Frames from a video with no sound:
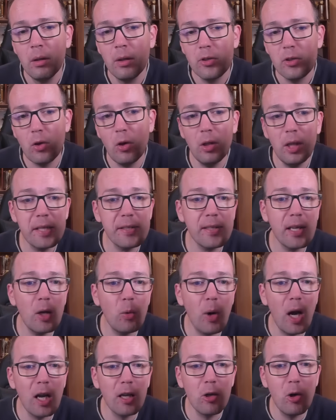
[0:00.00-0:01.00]
So let's say
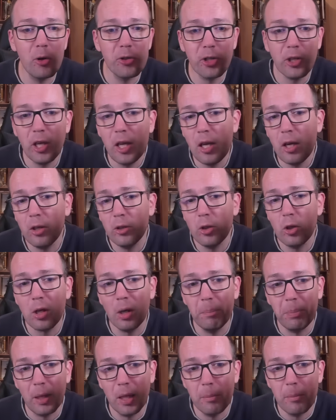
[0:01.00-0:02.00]
white goes here. You
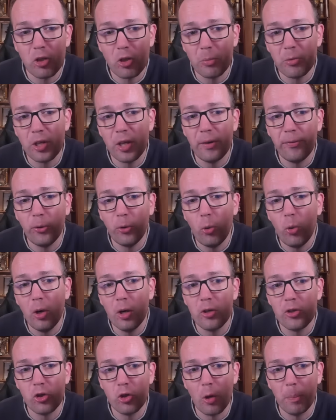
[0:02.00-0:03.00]
can play bishop
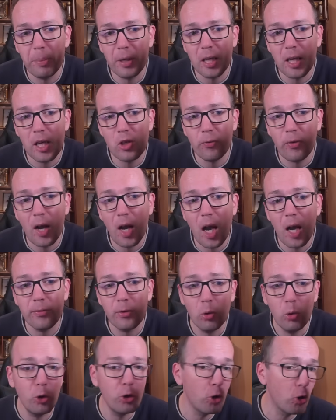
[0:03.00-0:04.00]
g4, stopping
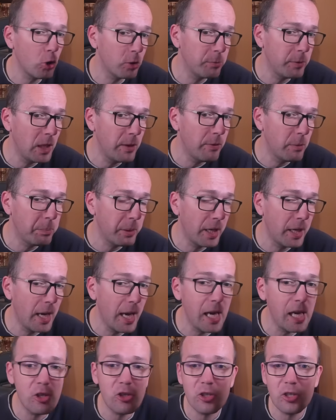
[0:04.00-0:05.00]
h5, or you could even
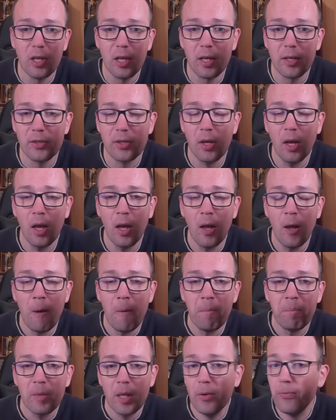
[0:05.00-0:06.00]
play h6.
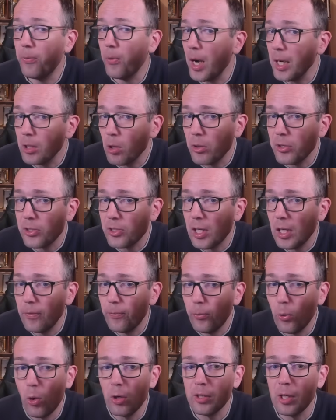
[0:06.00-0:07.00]
If white goes
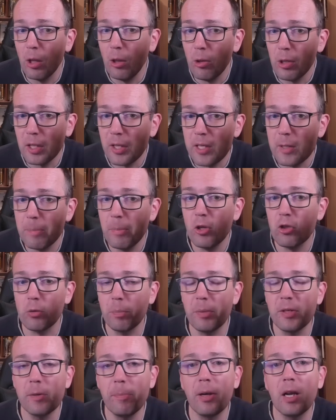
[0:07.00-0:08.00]
c4, now look at this
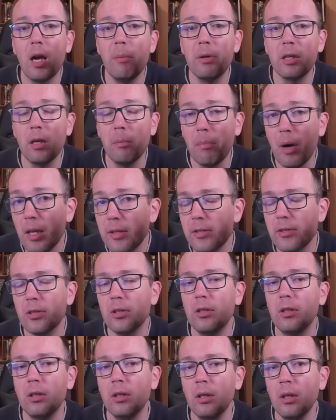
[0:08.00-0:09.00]
bishop. It's becoming a
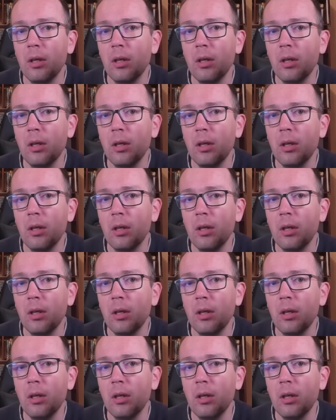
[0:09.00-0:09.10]
monster.